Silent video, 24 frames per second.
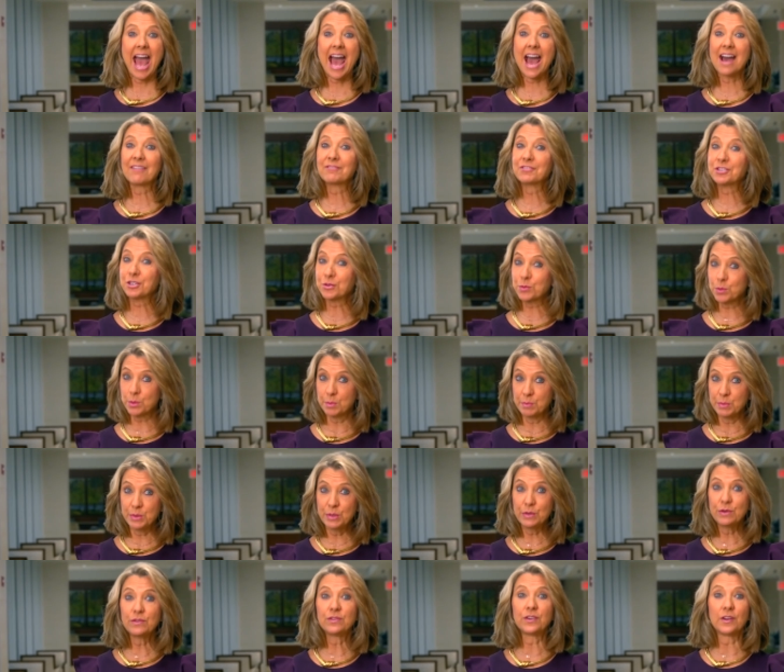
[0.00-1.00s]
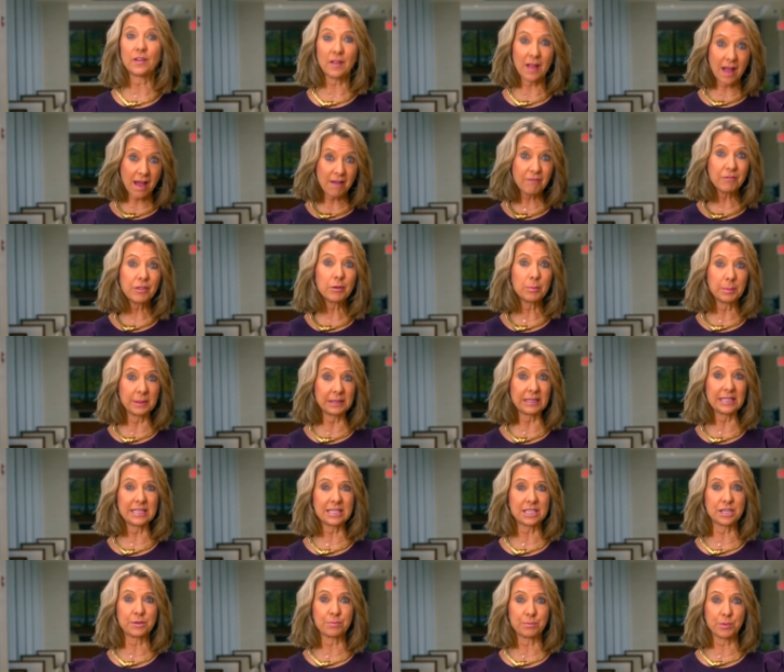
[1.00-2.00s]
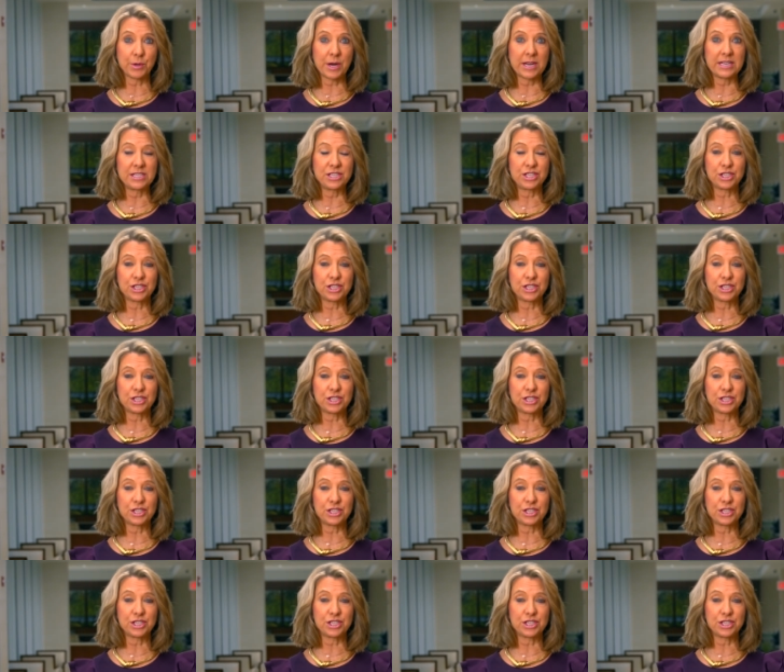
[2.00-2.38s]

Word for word: After removal of the malignant brain